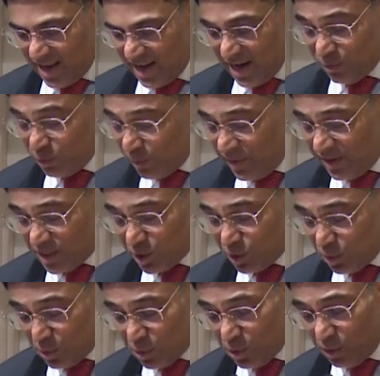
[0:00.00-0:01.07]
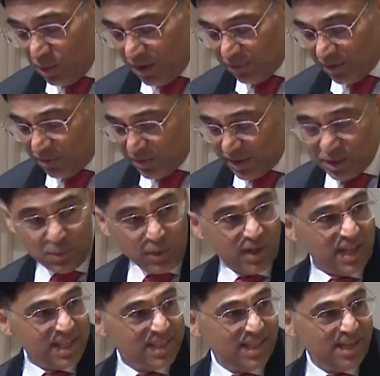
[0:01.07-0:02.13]
It would be so cool if the first
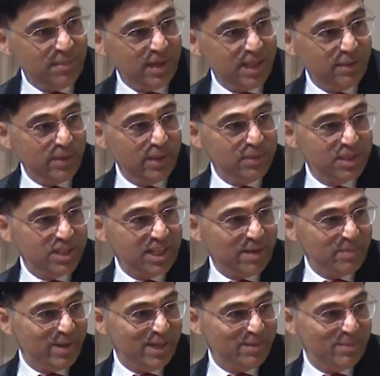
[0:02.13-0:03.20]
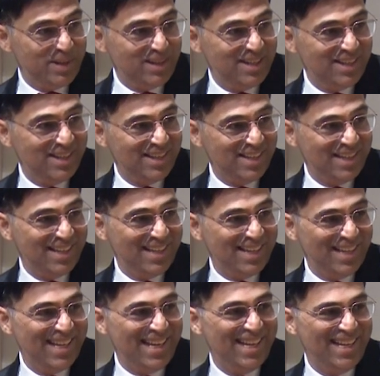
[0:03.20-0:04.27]
word I said, by the way, was checkmate, but
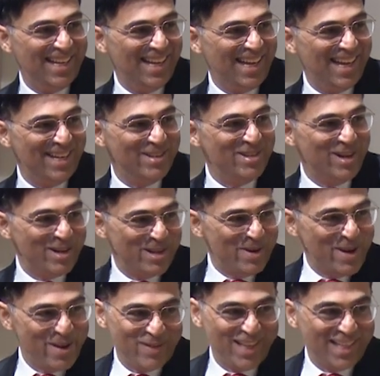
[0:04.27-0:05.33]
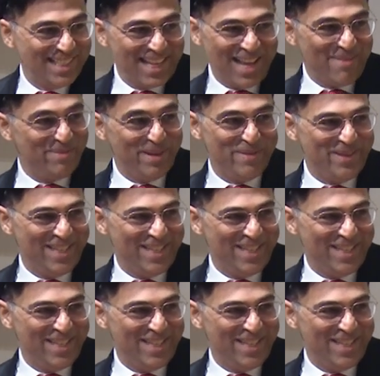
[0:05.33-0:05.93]
I do not know if that's happened,